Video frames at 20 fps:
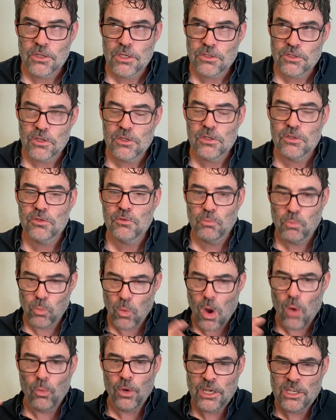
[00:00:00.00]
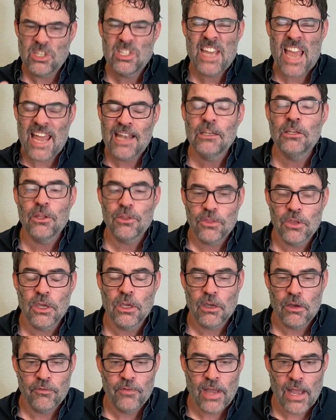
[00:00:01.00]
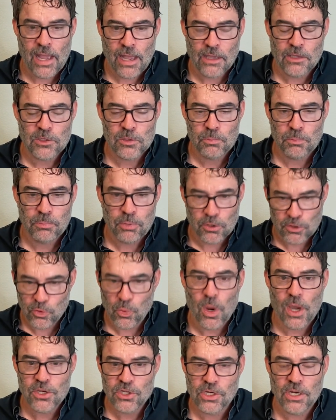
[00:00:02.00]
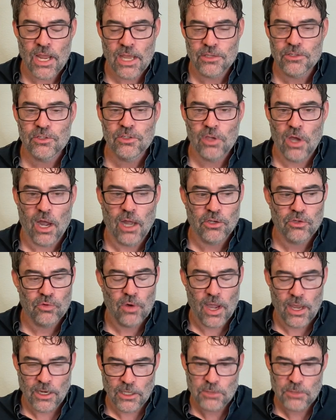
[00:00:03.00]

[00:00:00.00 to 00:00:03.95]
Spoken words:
This is what we tend to think of as persuasion as such, right?